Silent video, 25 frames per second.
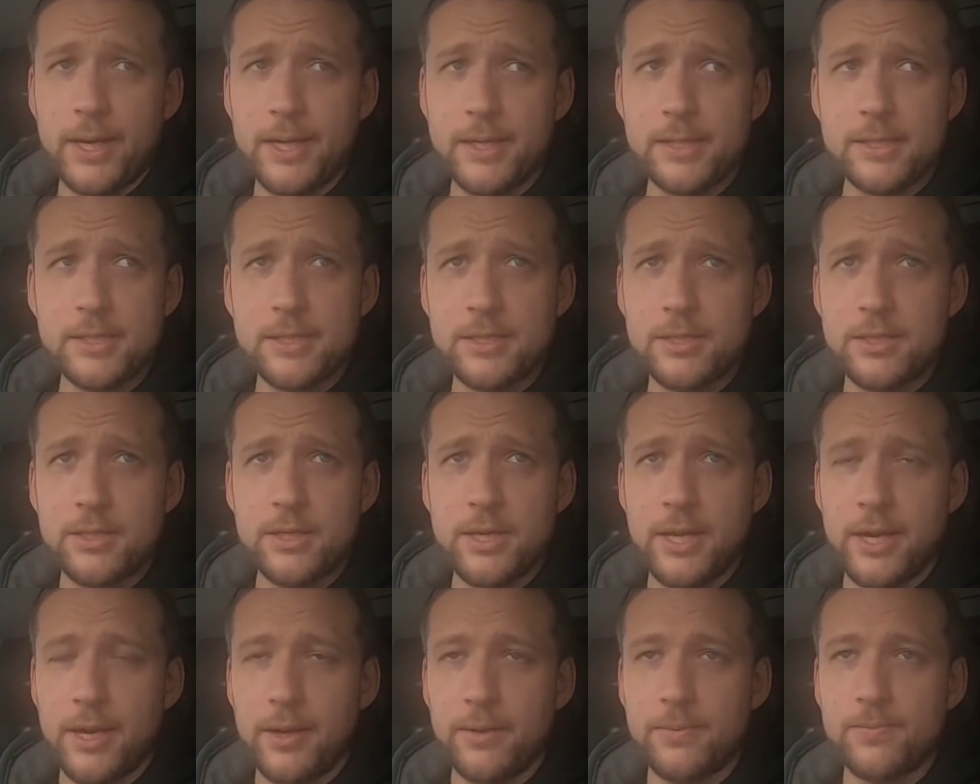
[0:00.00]
It's,
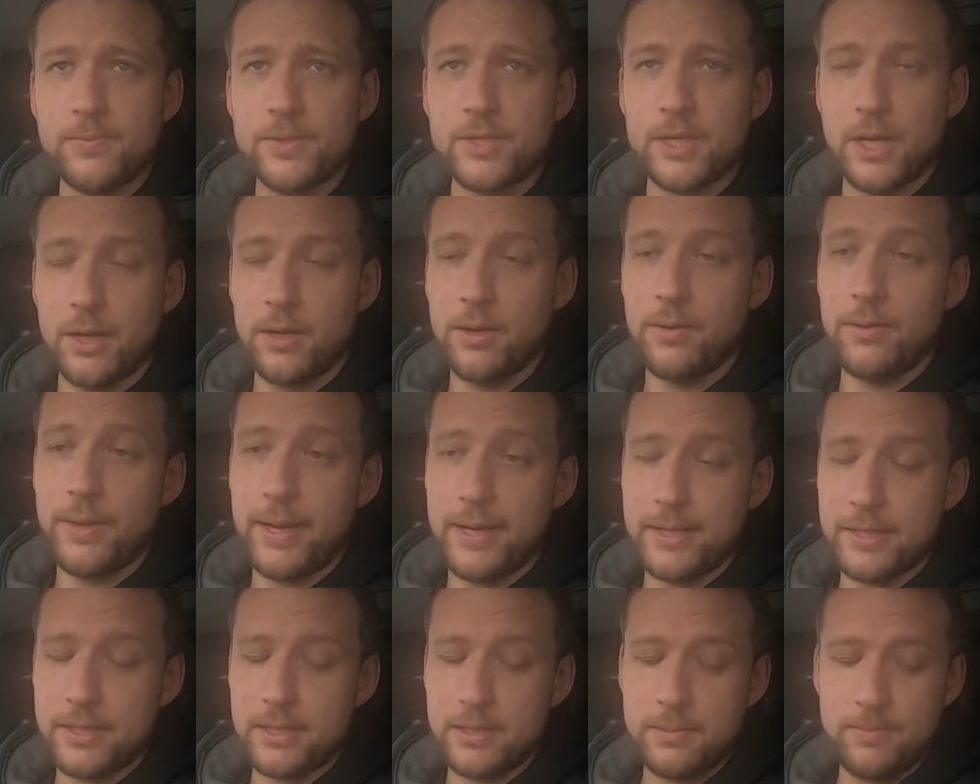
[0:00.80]
you know, so
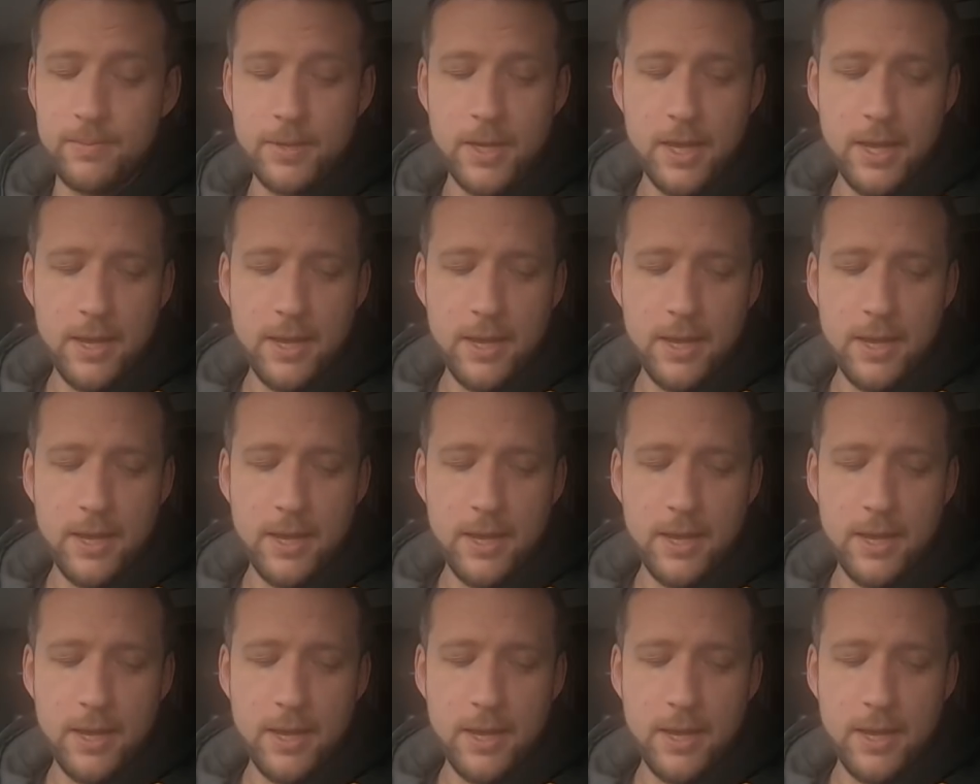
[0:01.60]
that's,